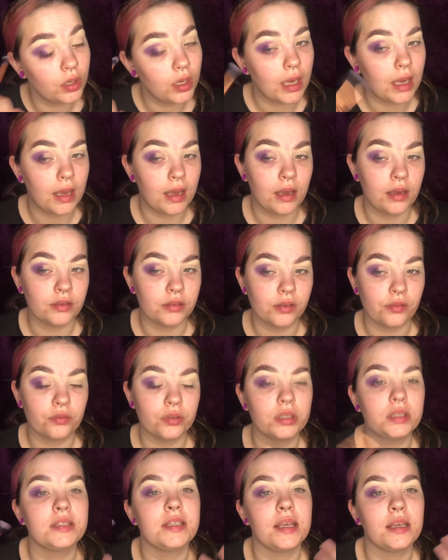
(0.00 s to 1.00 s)
I've
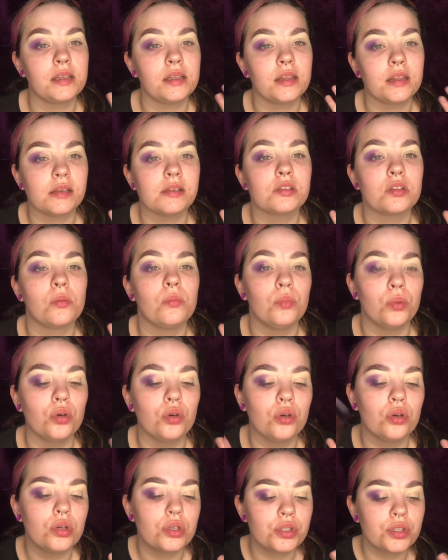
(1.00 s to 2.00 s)
really taken things on
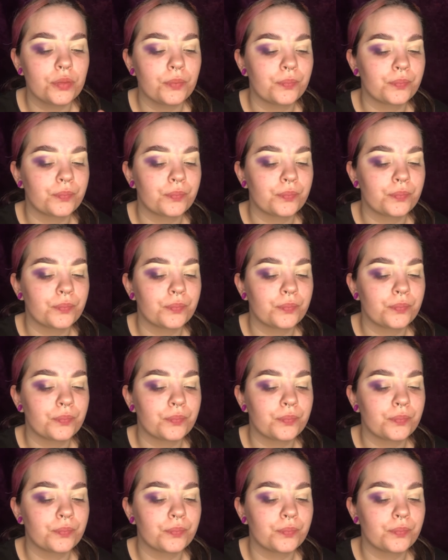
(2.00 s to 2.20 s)
board.